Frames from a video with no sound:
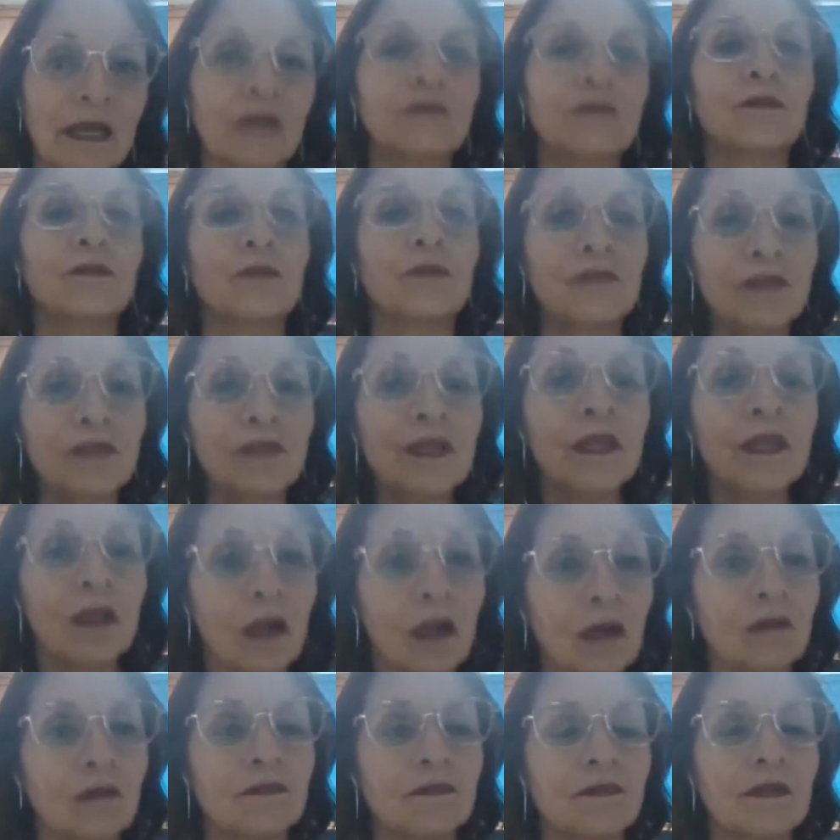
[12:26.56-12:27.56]
has to think
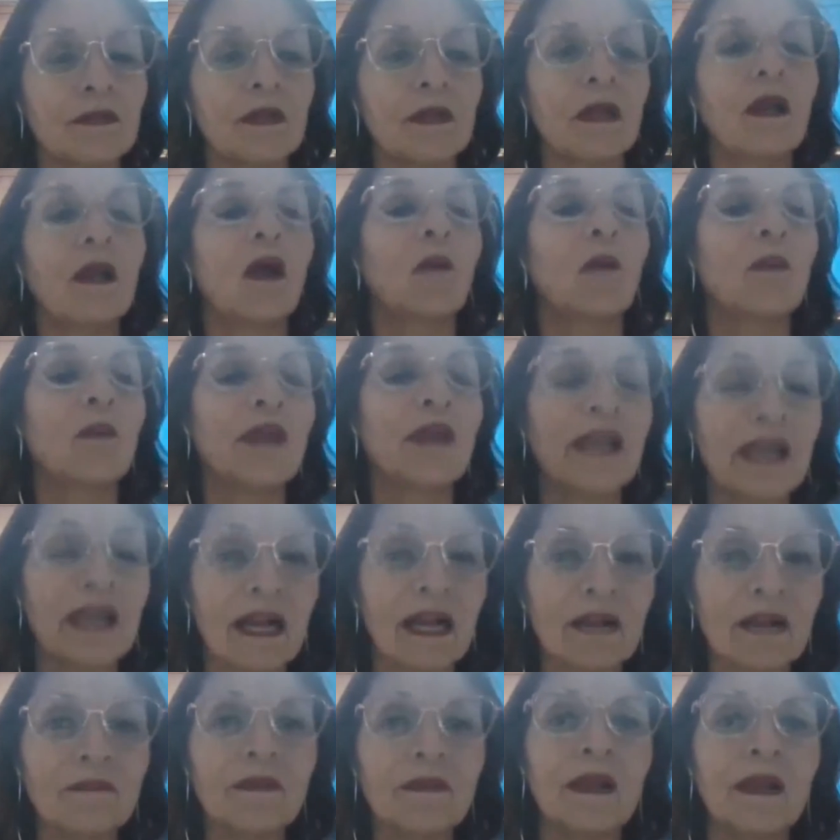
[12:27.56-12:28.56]
of, we
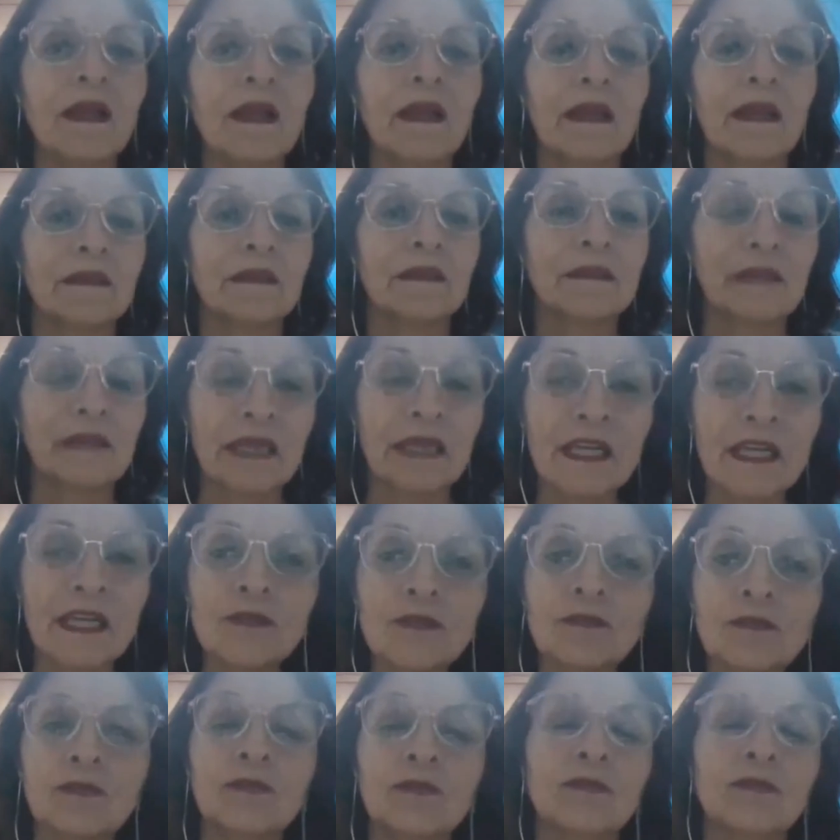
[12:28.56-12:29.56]
have issues